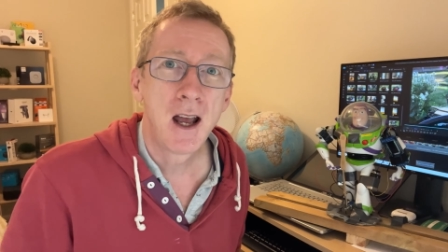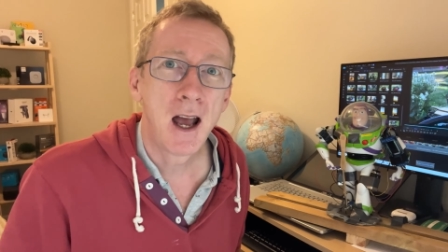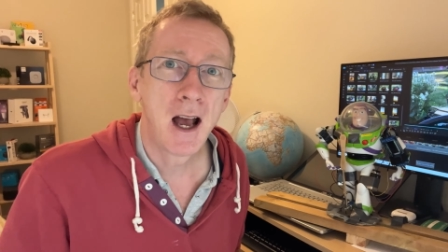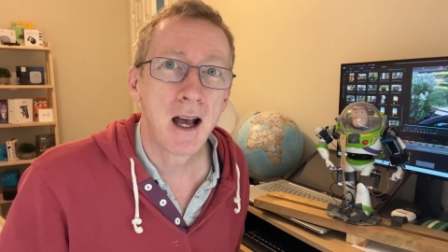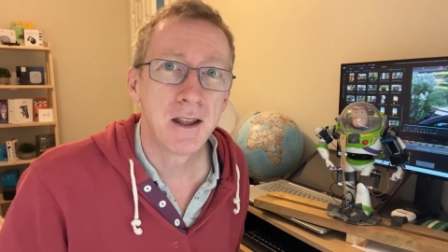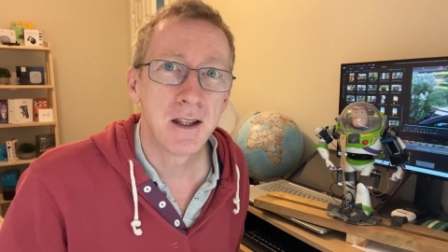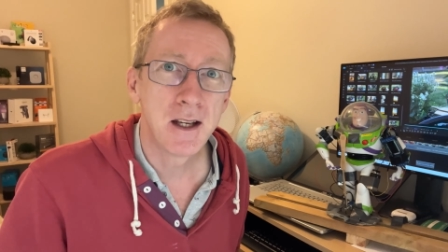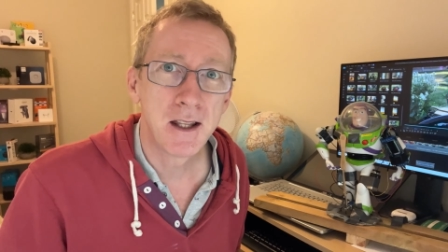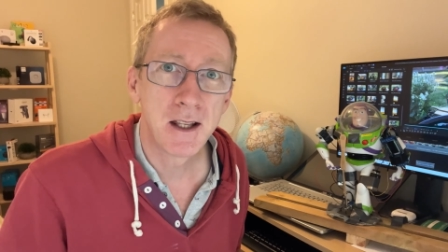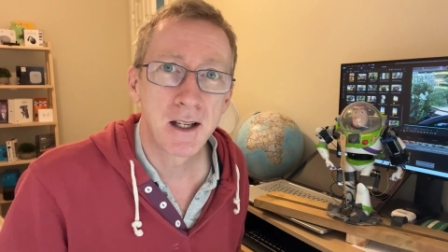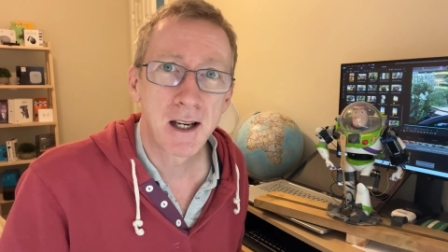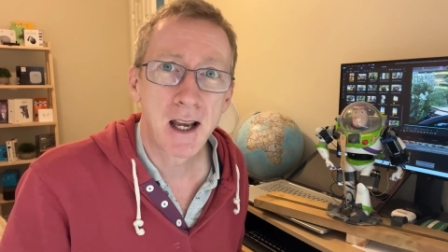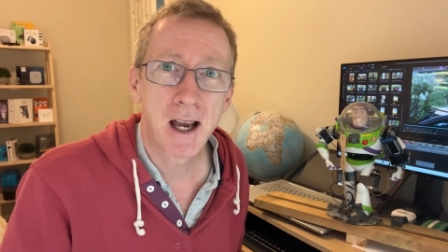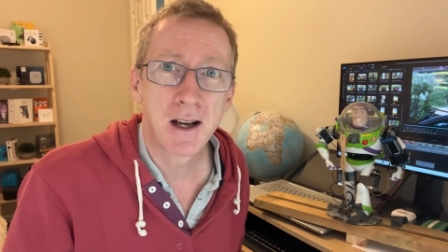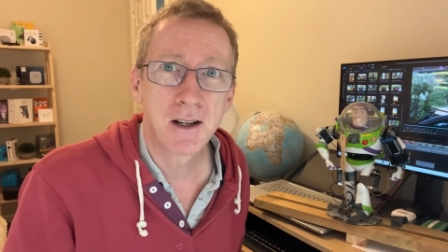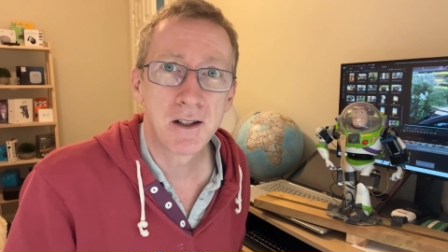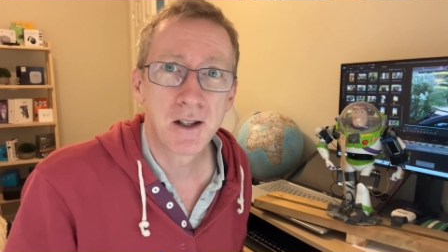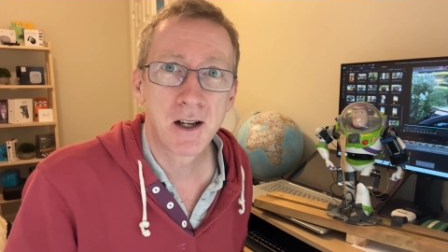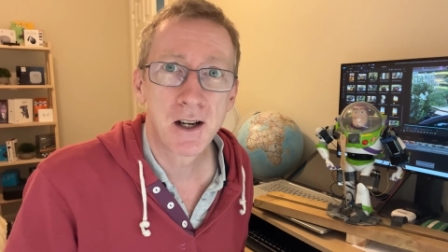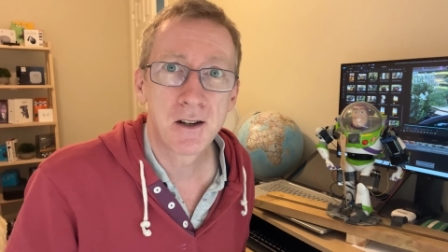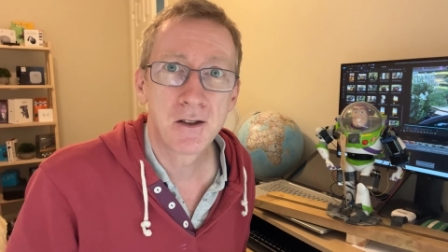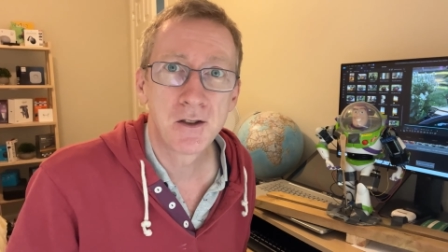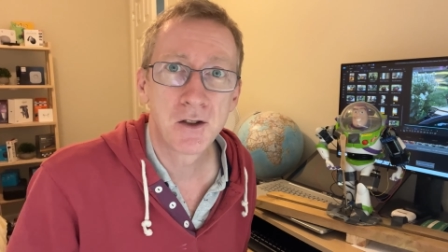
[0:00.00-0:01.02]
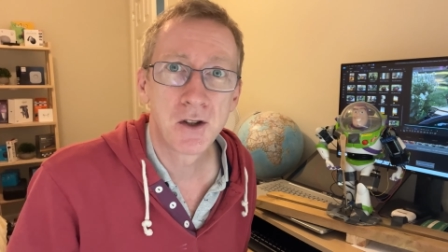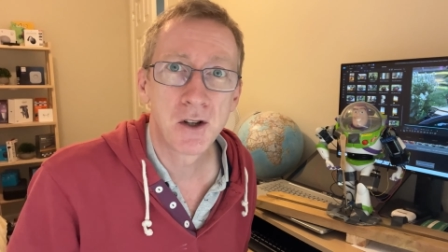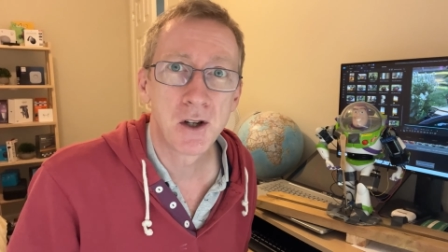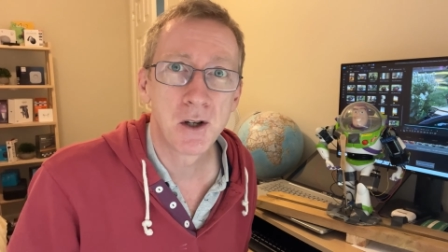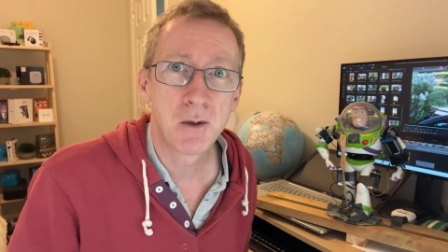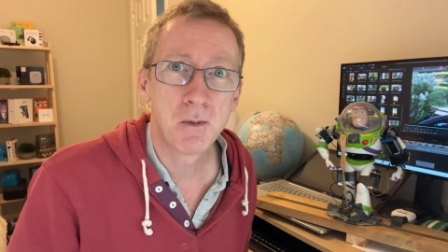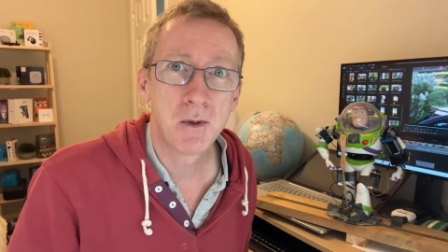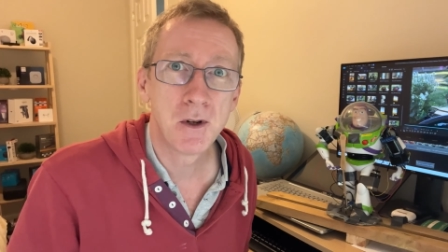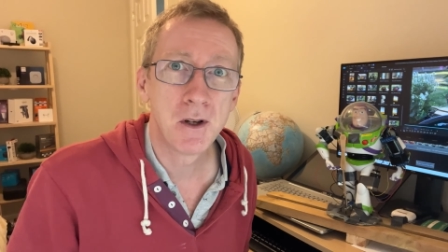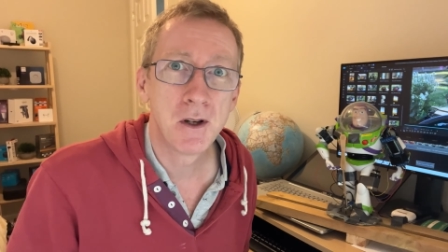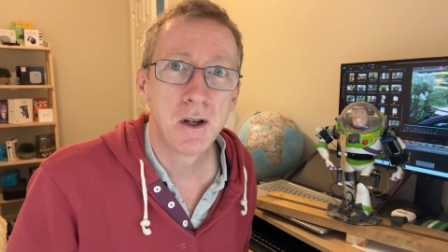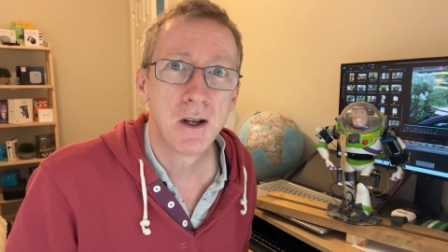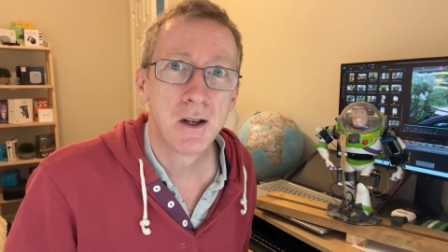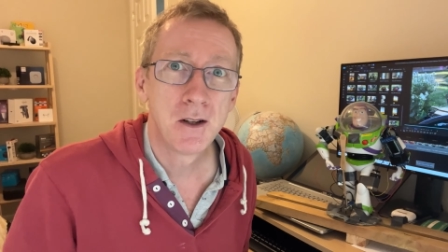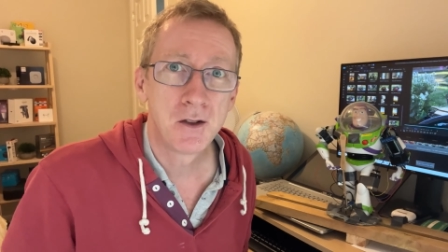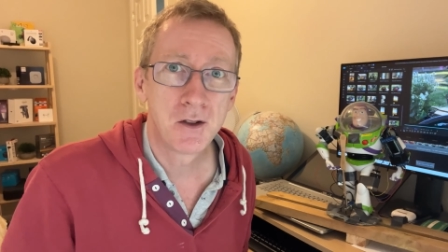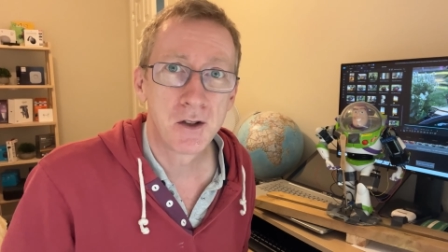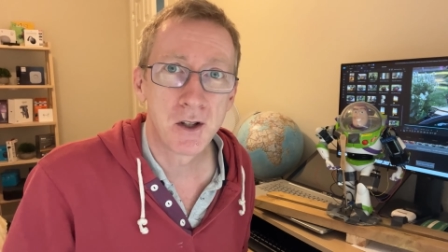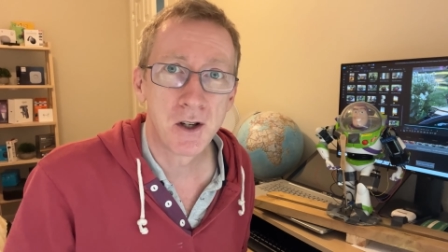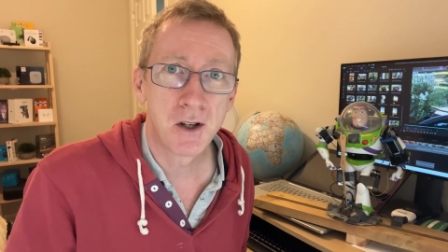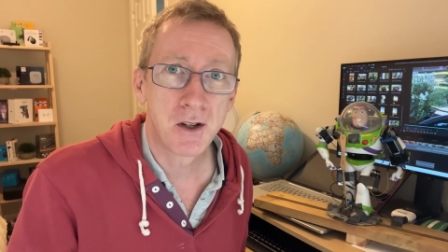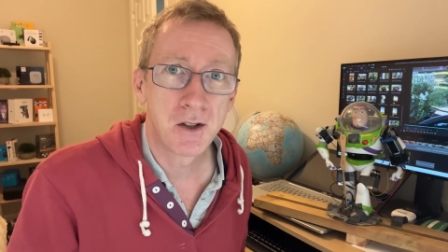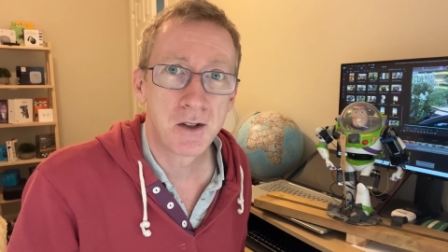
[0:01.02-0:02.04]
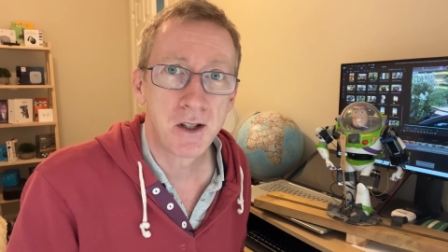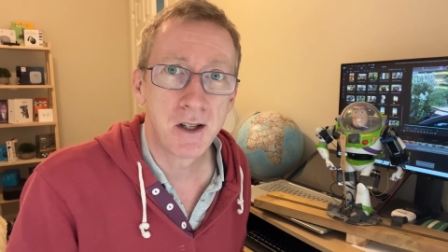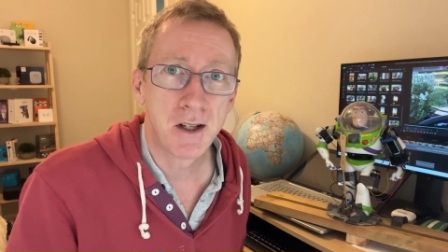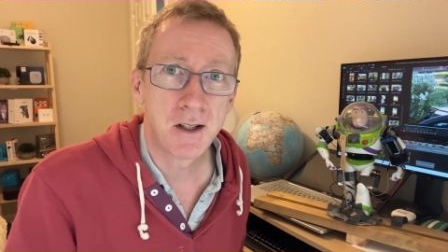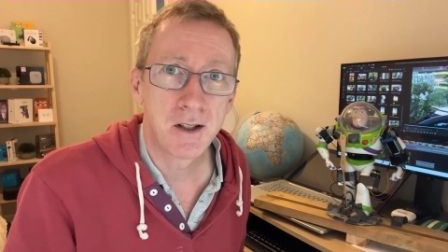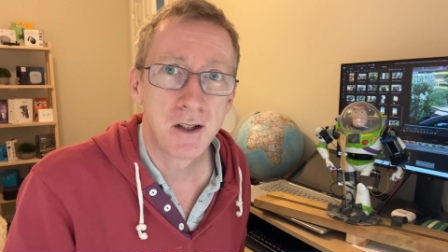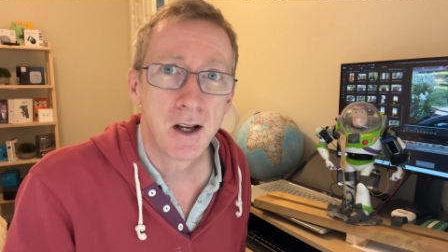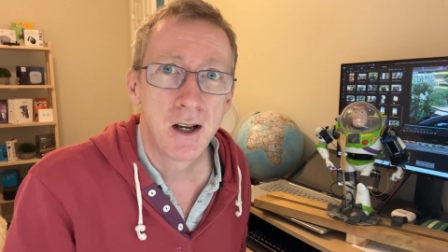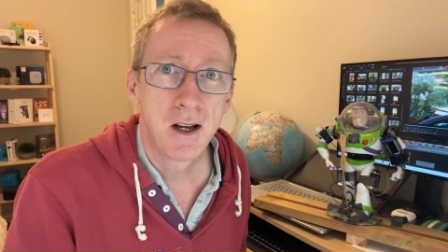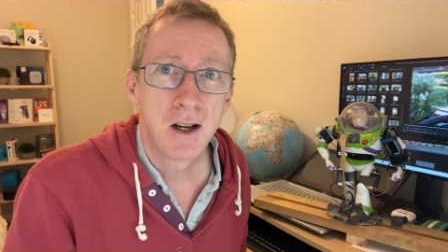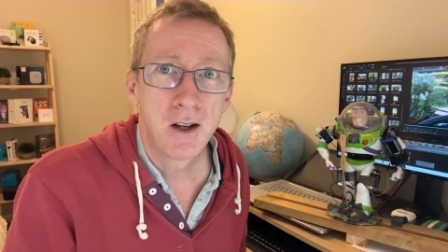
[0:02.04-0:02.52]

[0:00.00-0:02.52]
and then the countdown timer started.